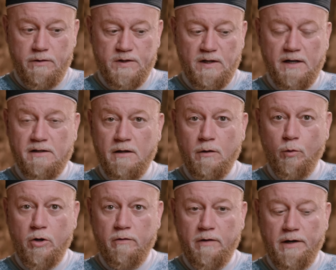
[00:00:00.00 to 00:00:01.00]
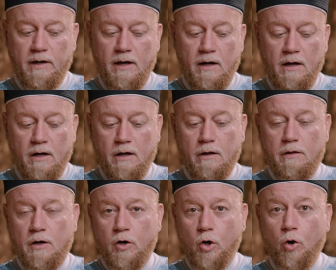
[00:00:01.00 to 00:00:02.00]
reciting the word of Allah,
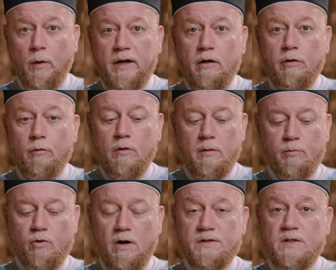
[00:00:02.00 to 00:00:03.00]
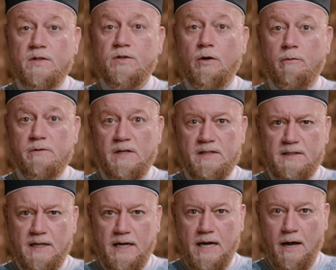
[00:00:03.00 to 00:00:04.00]
then going through the process of
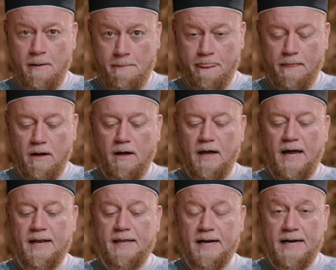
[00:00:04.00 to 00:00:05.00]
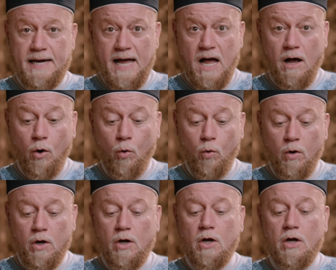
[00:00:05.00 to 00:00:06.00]
tazkiyah, and then now
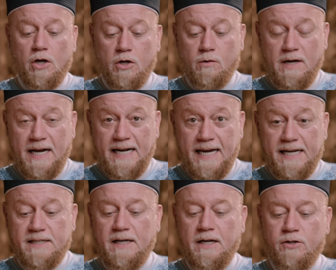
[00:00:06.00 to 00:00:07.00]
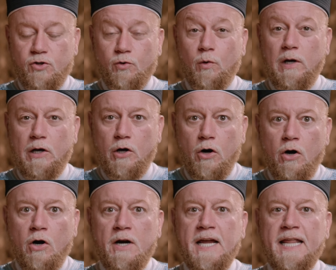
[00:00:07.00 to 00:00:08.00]
you can get into
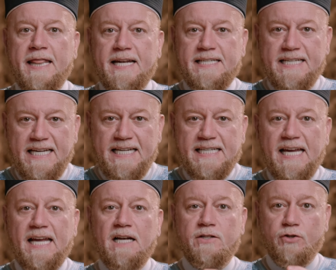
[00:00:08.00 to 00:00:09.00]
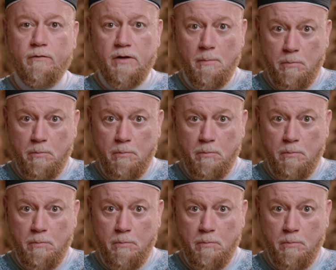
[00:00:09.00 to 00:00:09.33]
learning the details of the